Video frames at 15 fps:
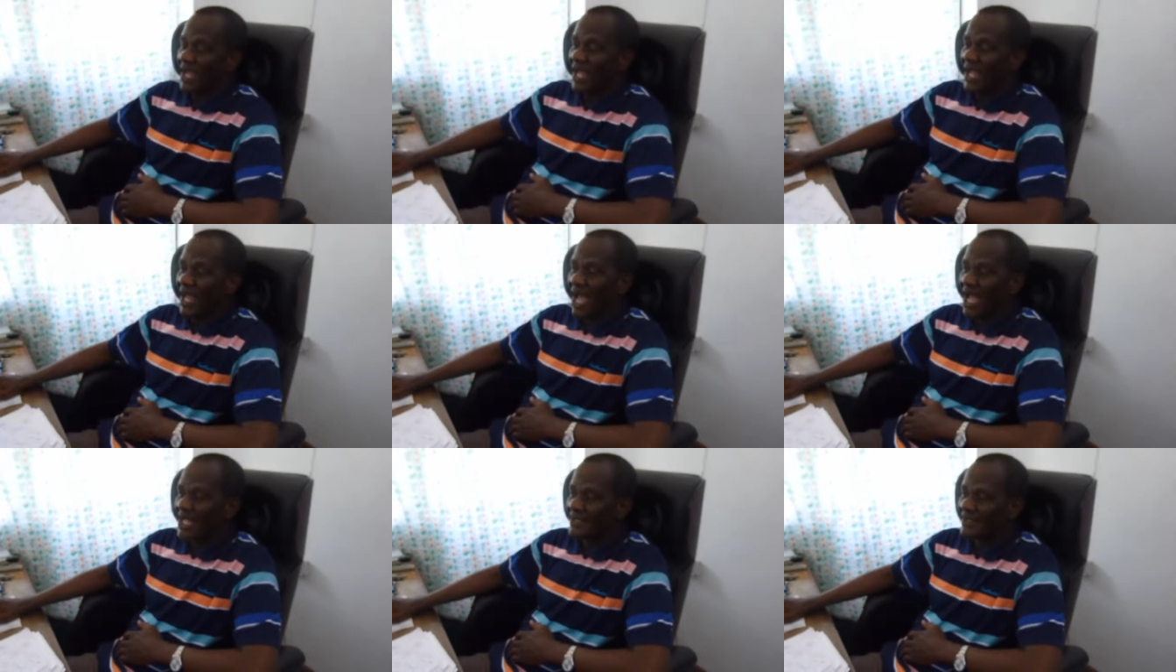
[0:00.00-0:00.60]

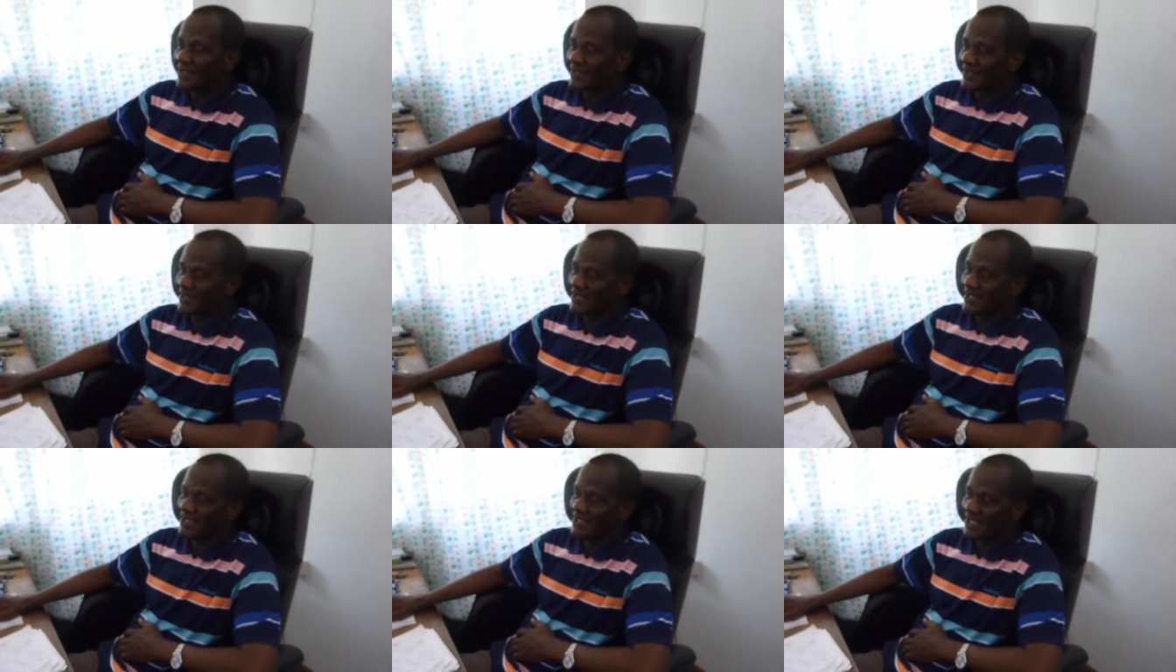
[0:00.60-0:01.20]
to
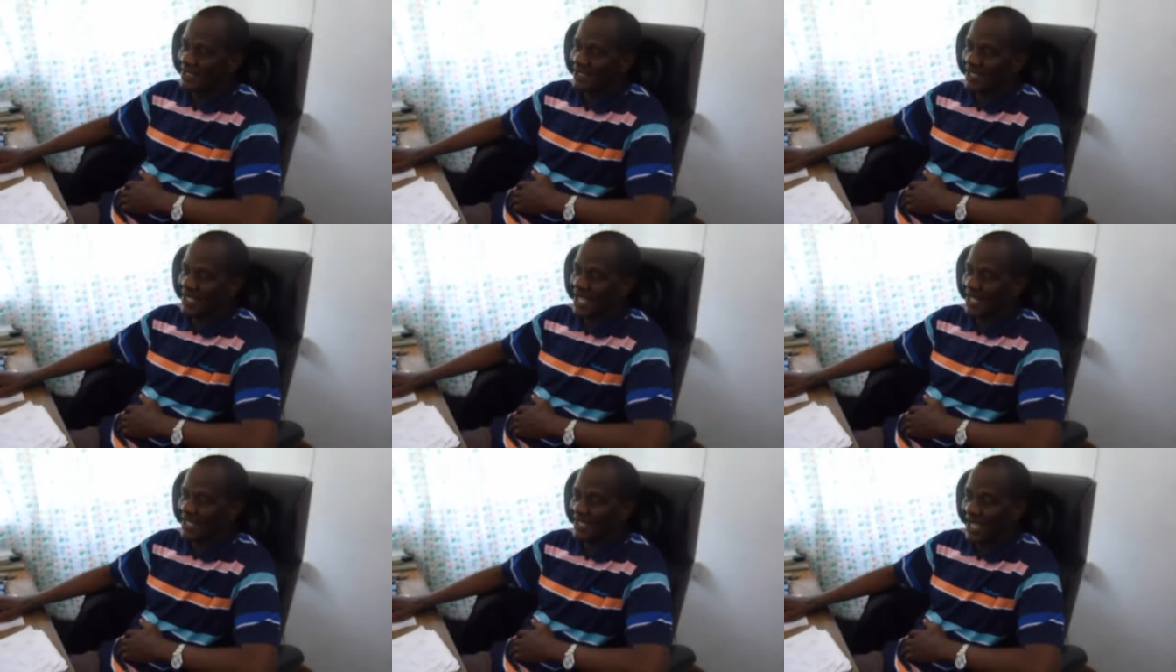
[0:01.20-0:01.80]
enhance
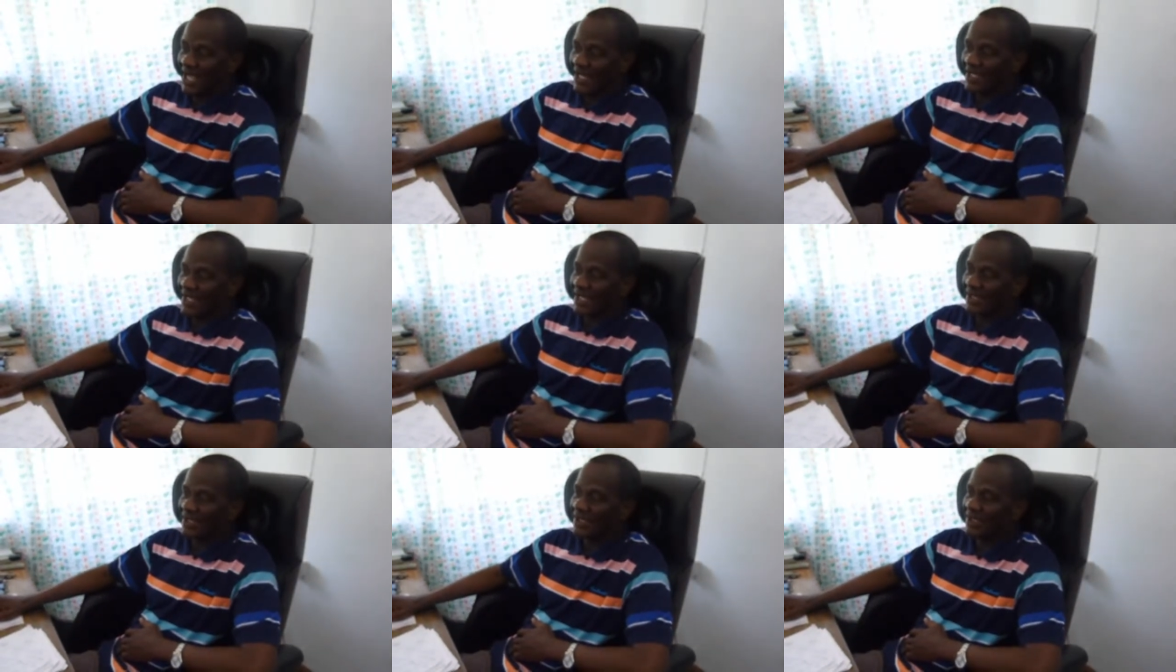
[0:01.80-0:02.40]
teaching and
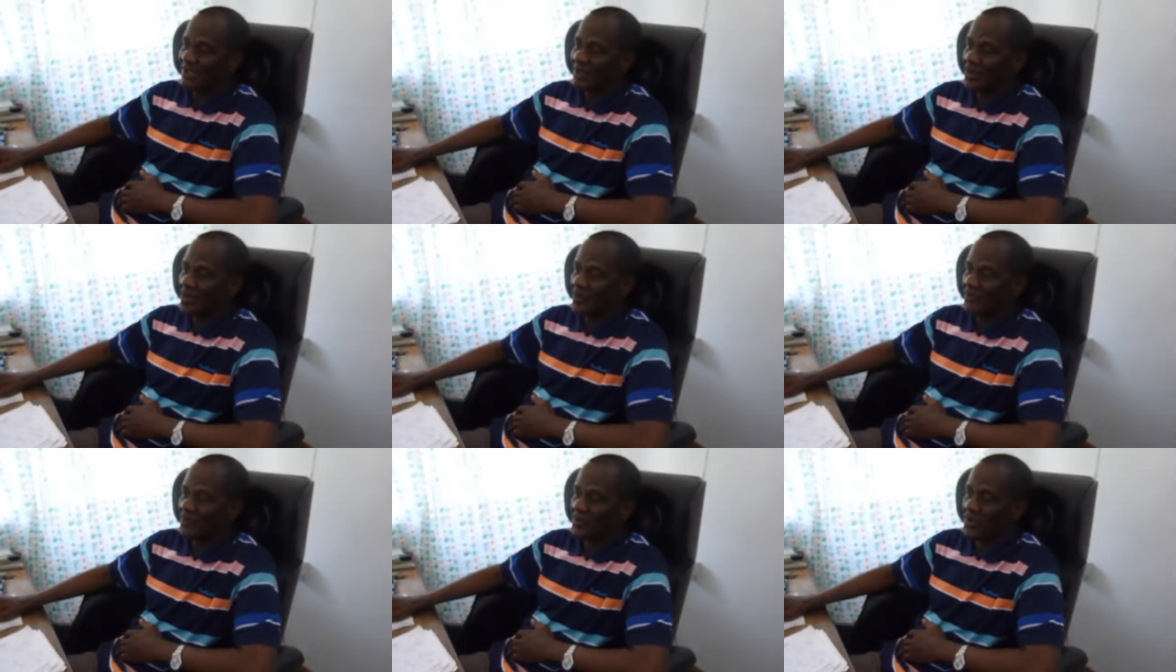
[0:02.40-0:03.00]

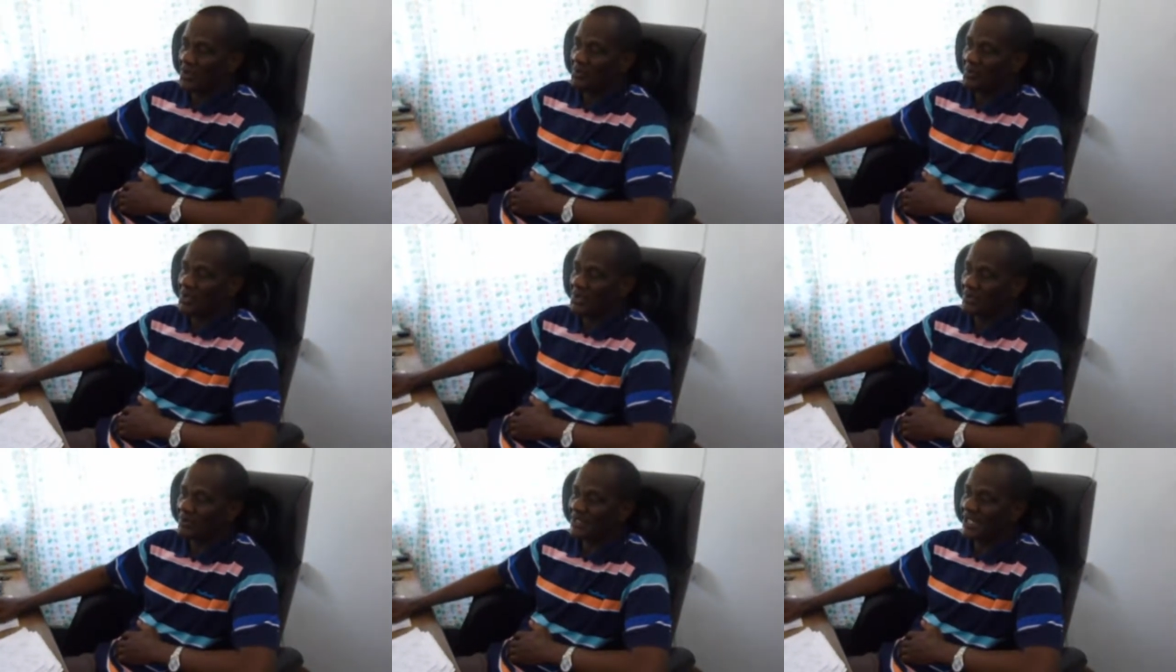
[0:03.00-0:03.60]
learning of
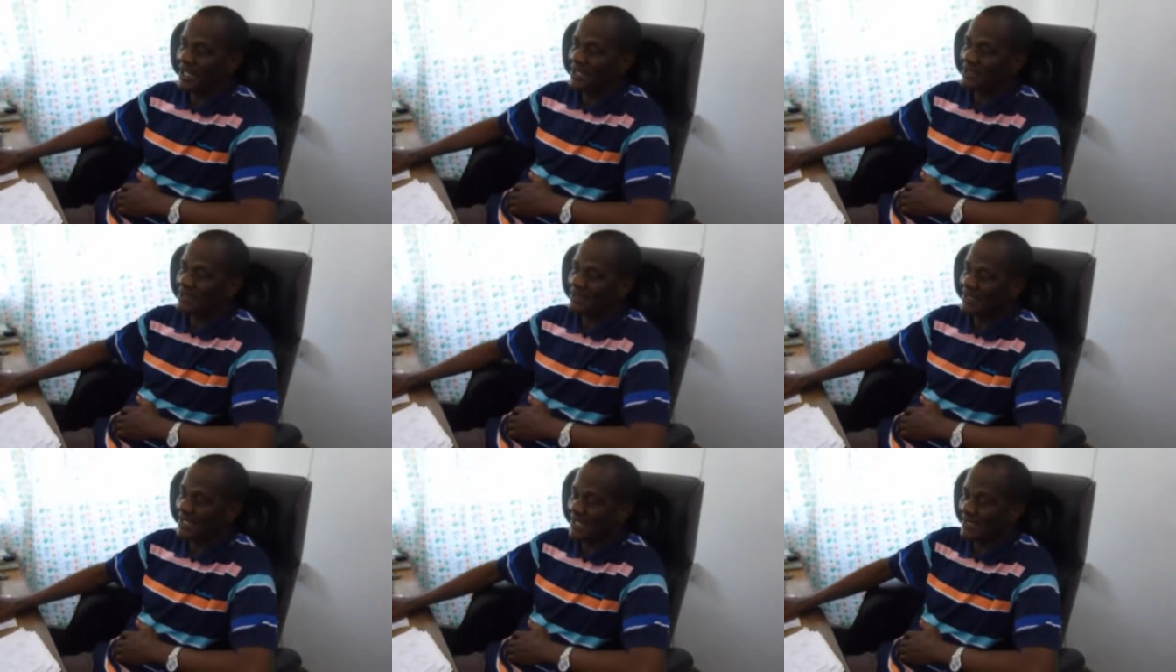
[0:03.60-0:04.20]

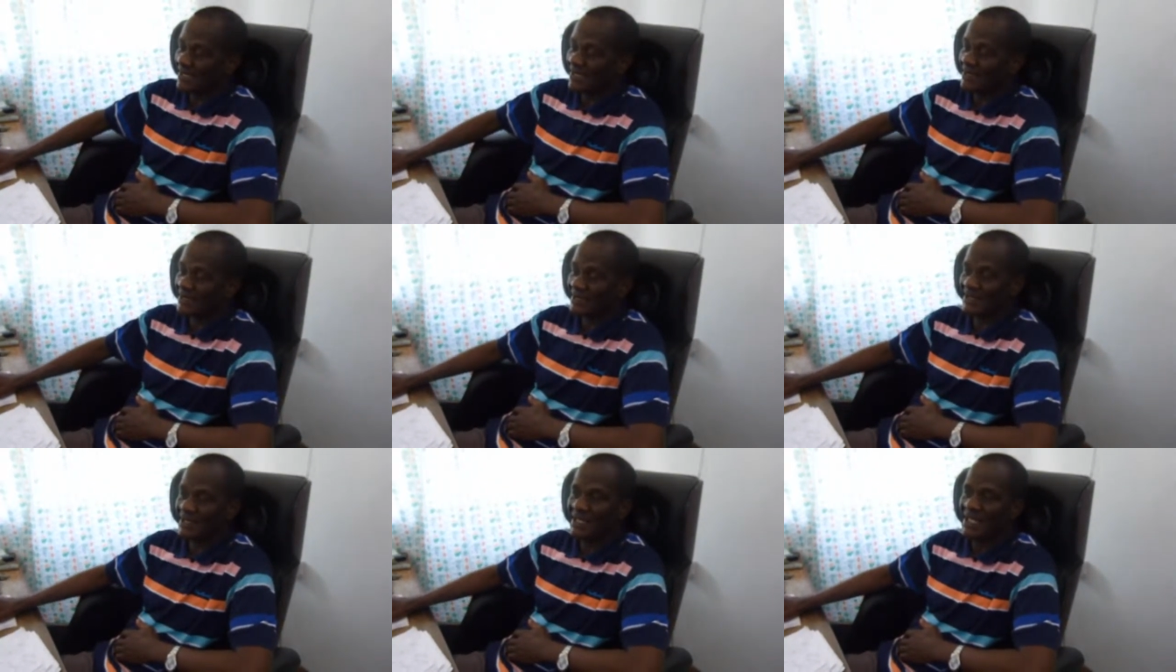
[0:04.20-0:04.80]
computer
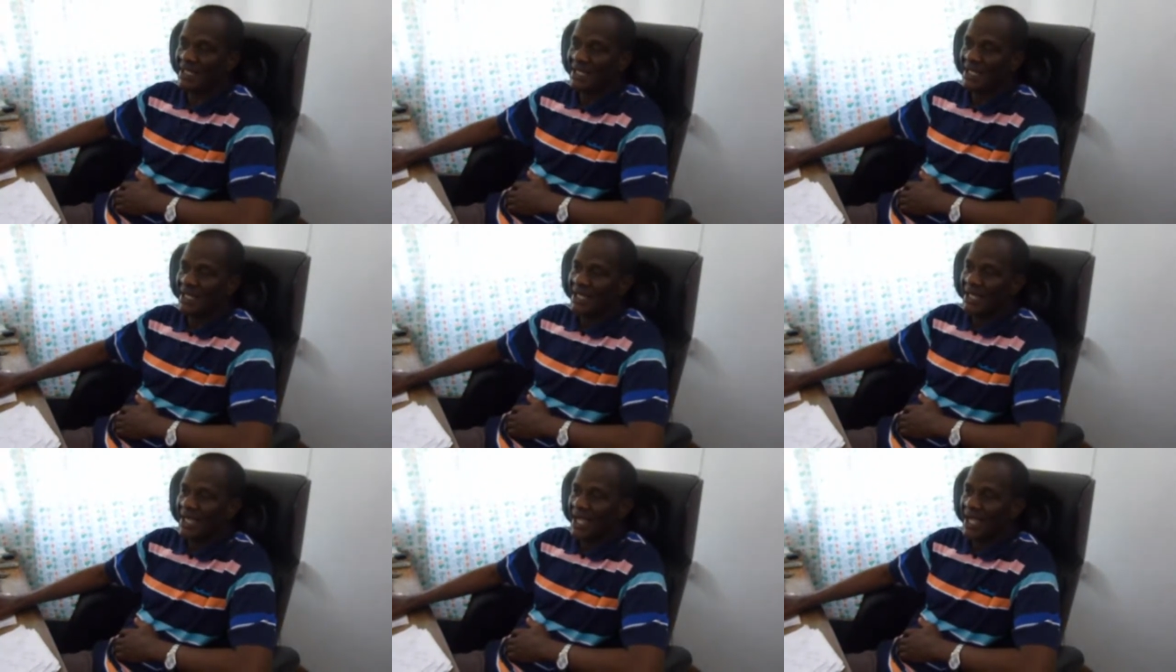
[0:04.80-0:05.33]
studies